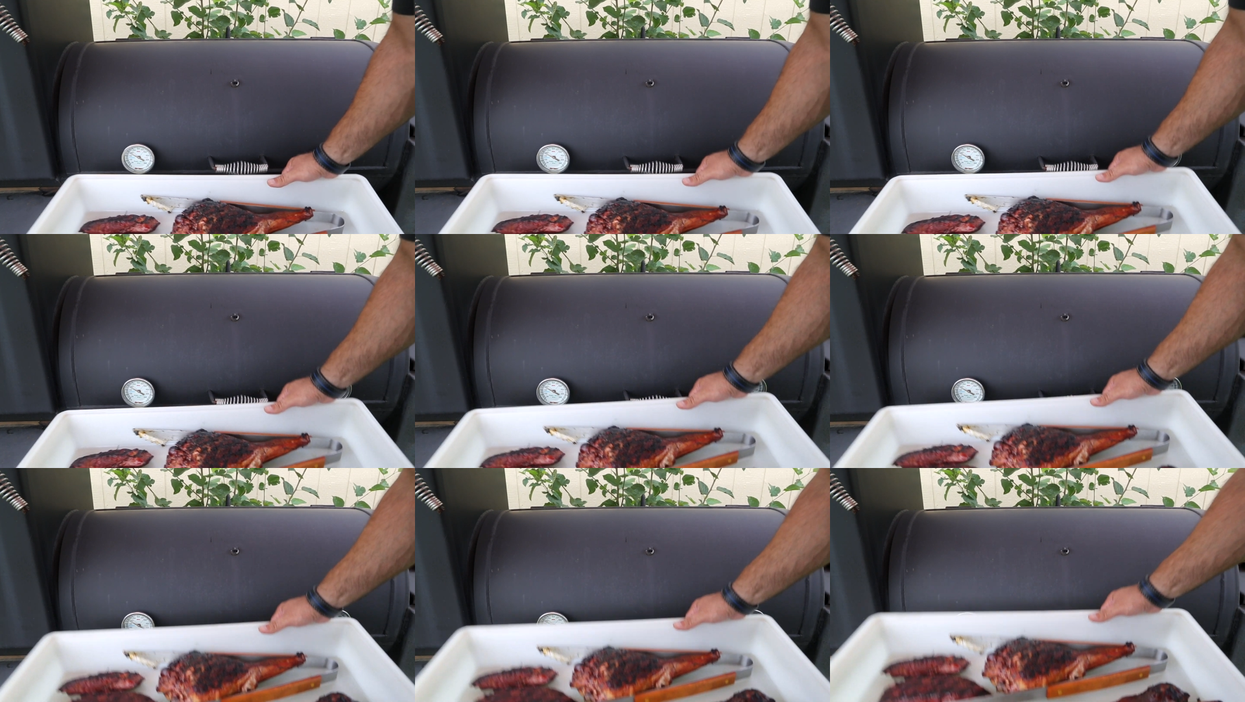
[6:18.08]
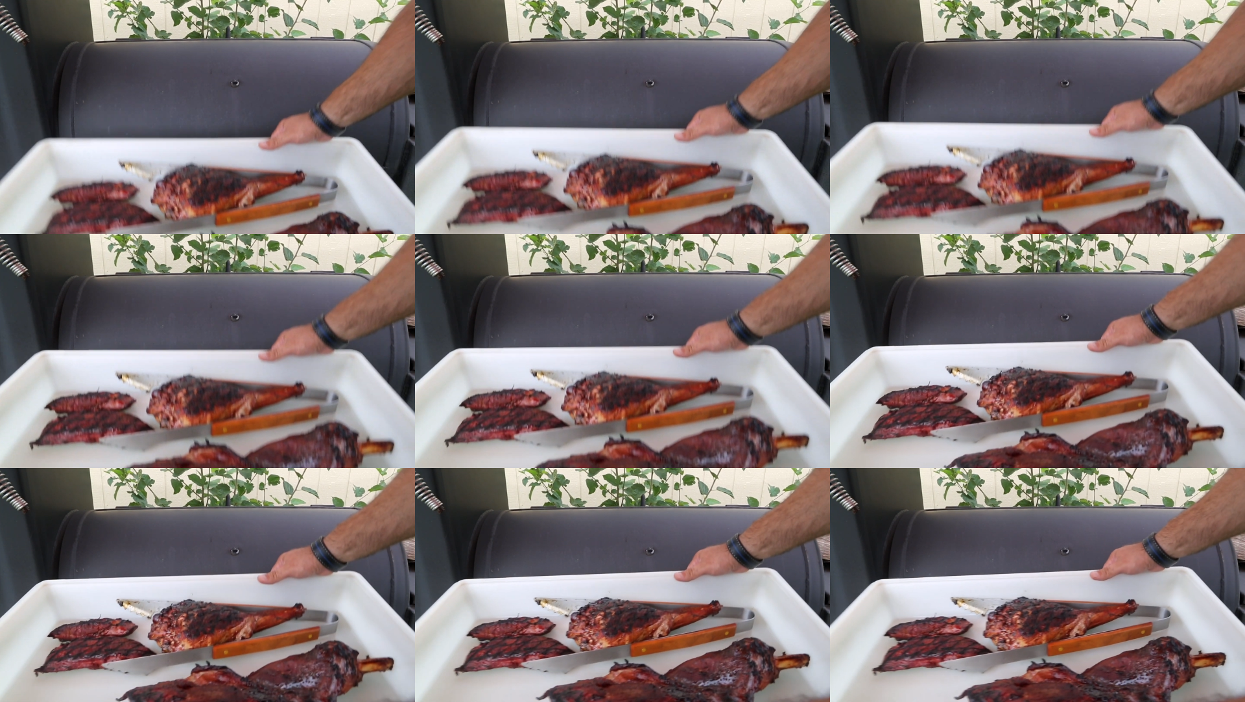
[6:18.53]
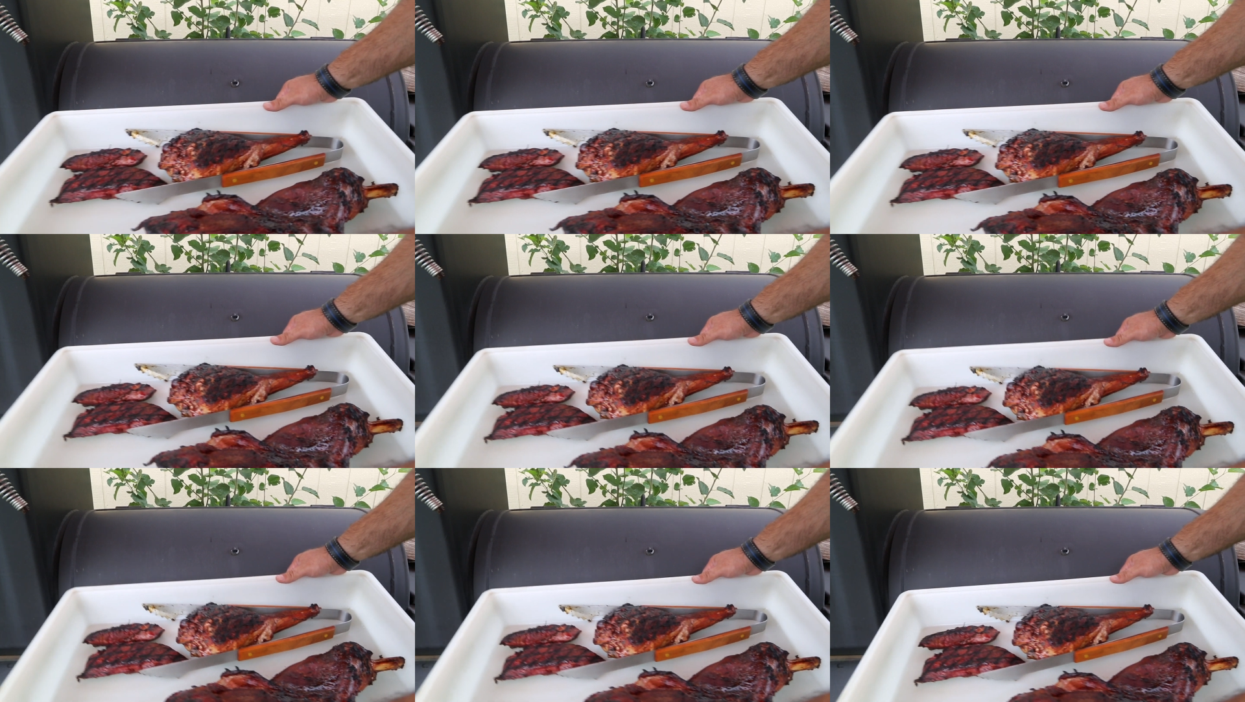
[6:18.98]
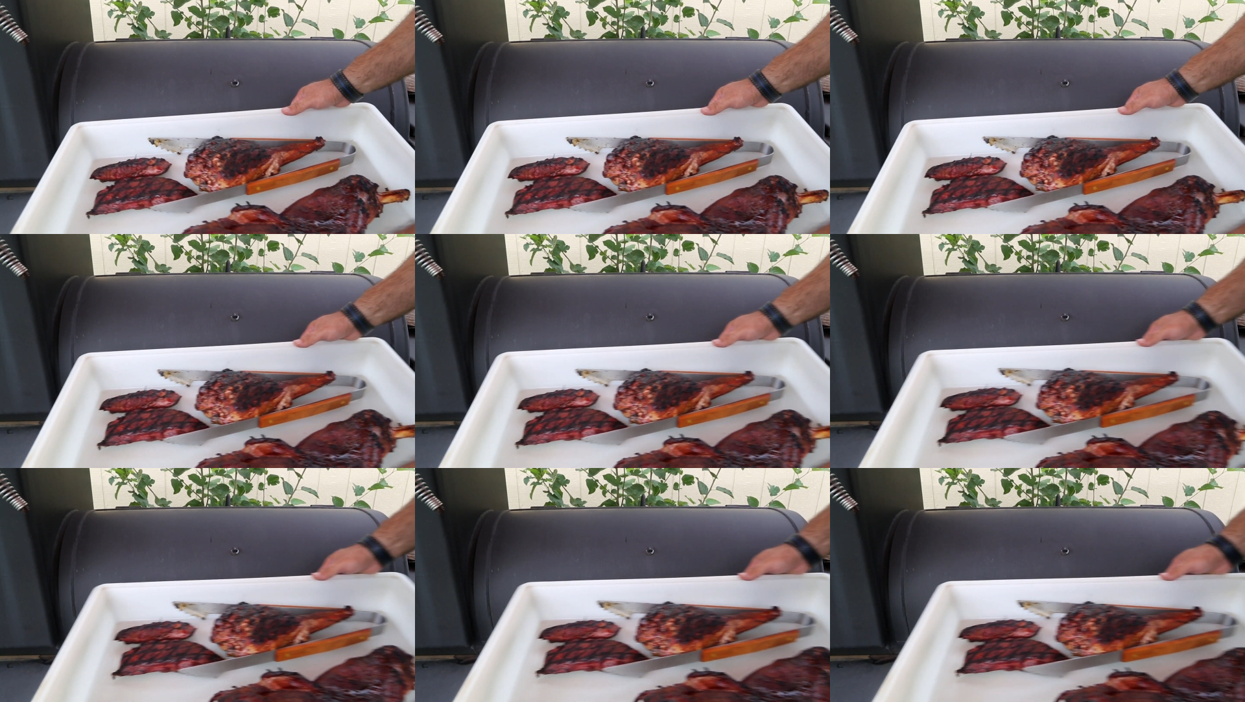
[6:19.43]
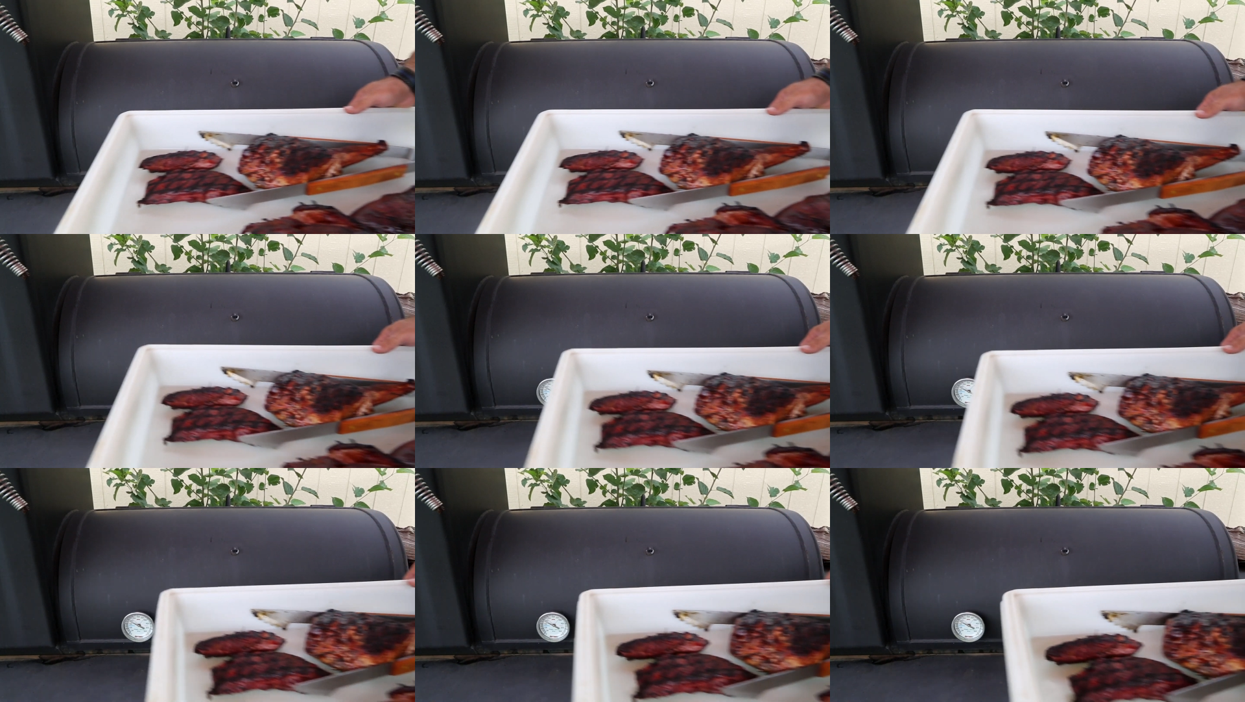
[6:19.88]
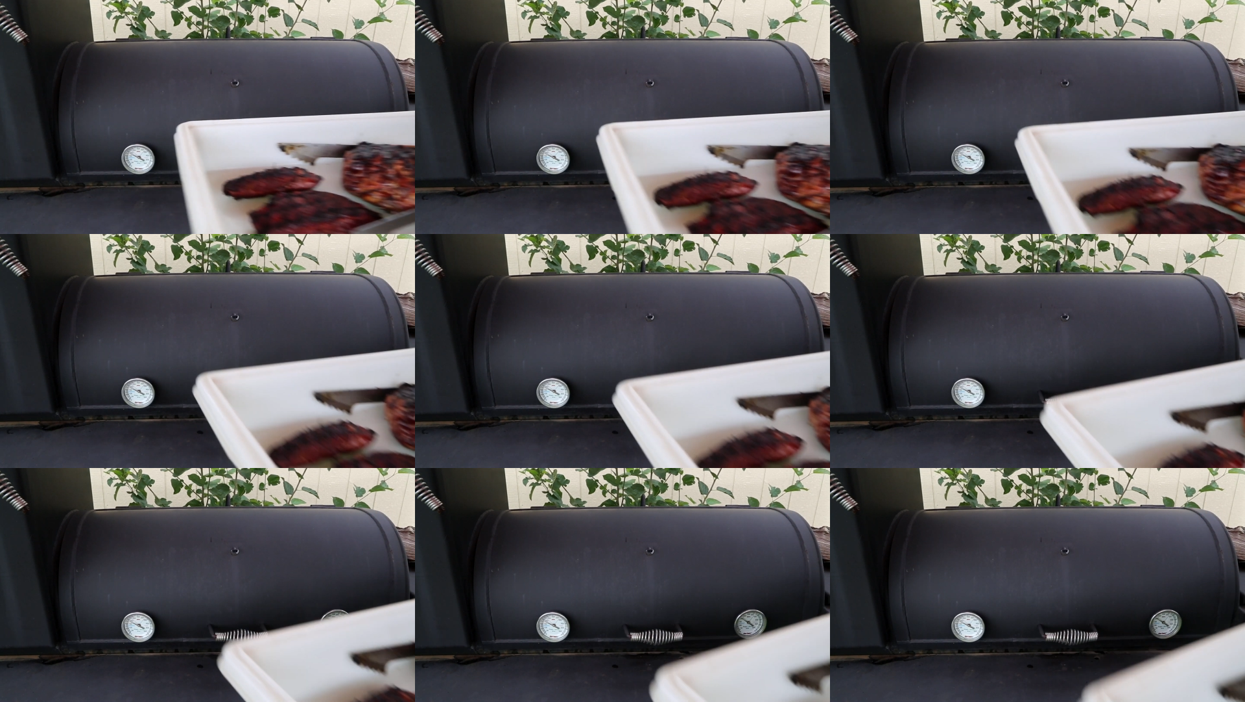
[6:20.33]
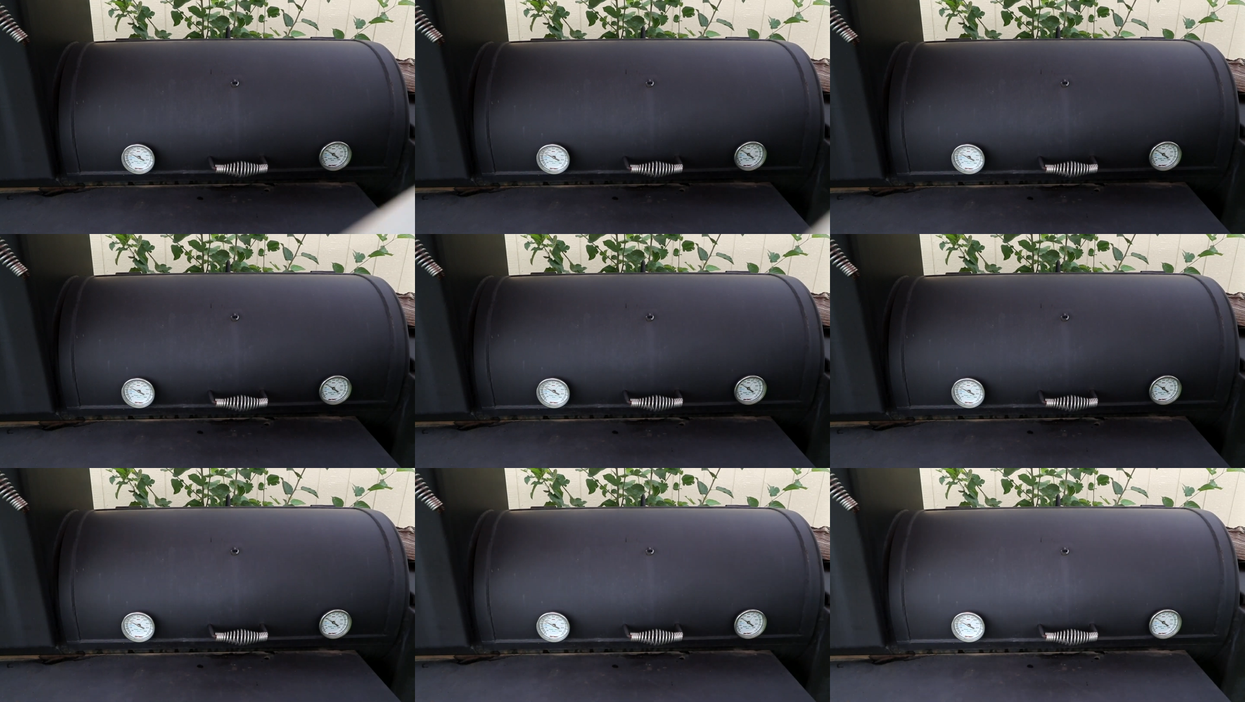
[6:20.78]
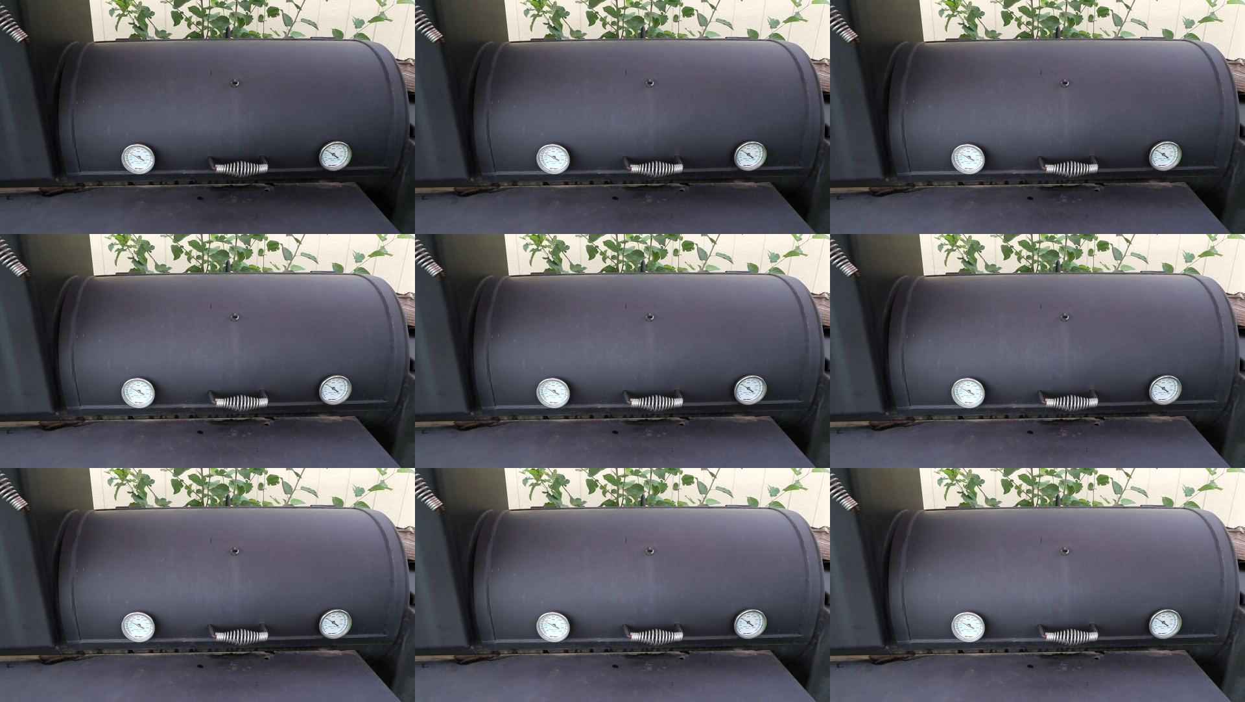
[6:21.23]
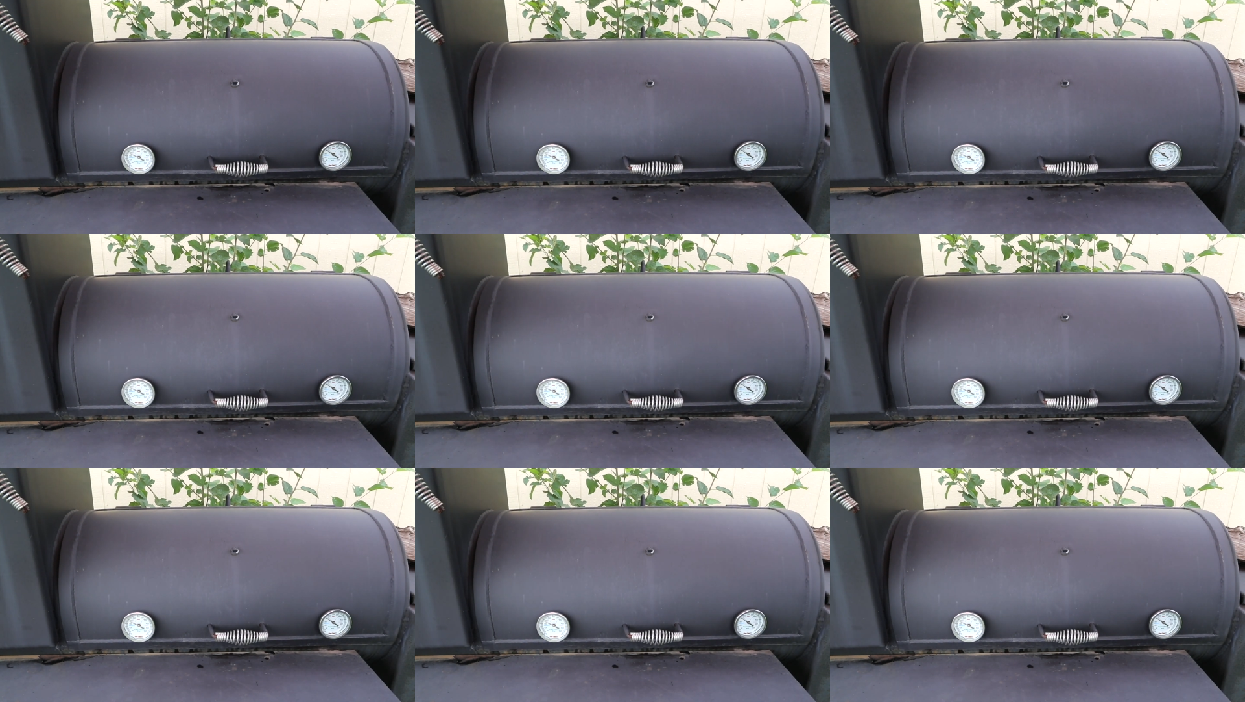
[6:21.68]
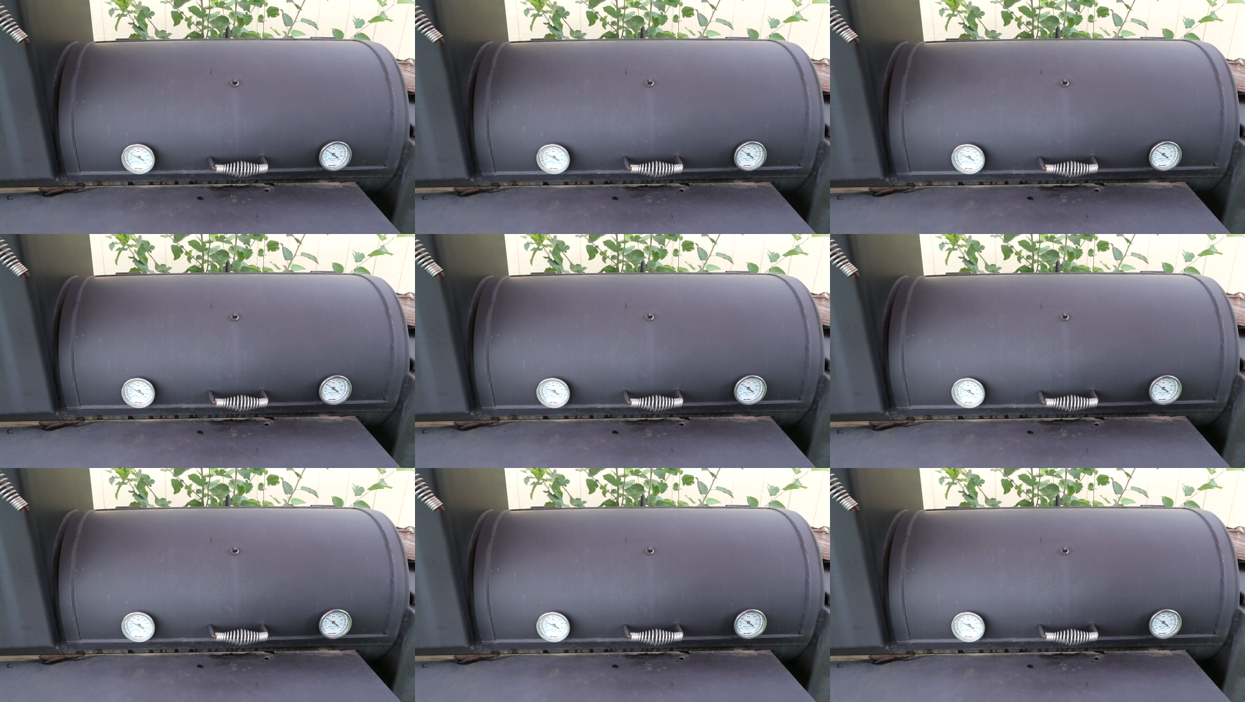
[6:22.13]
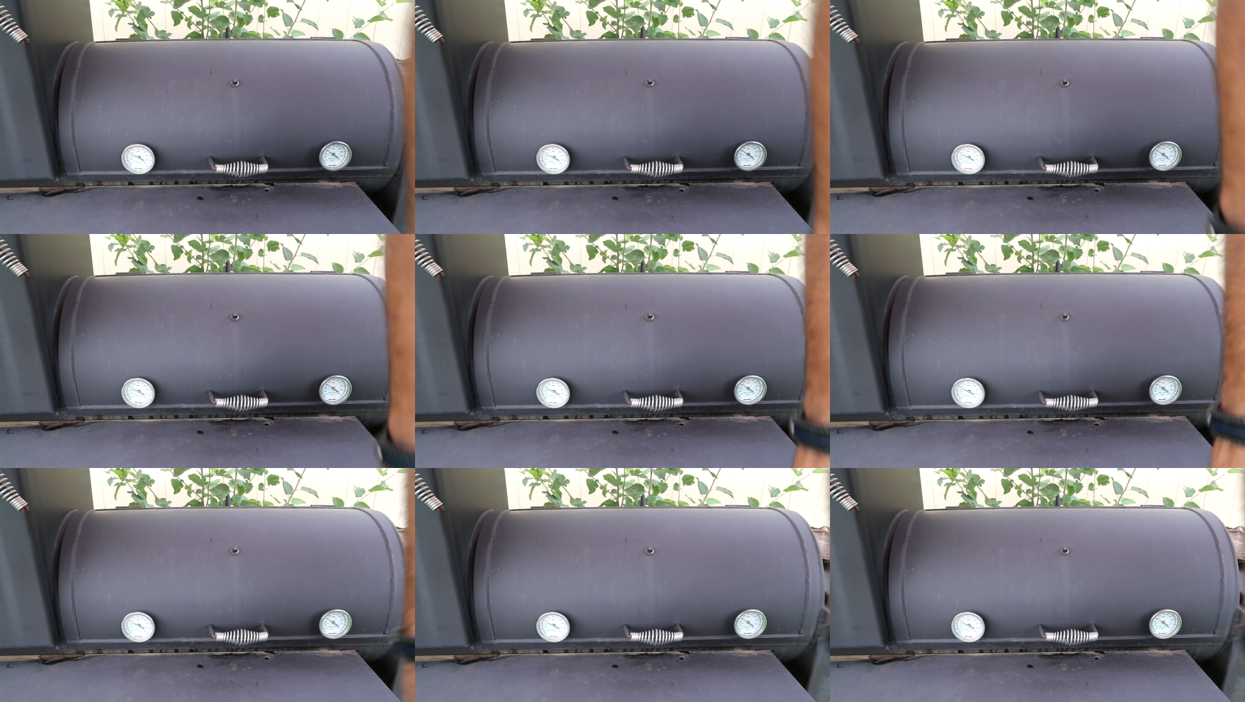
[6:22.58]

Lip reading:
[unreadable: no face in view]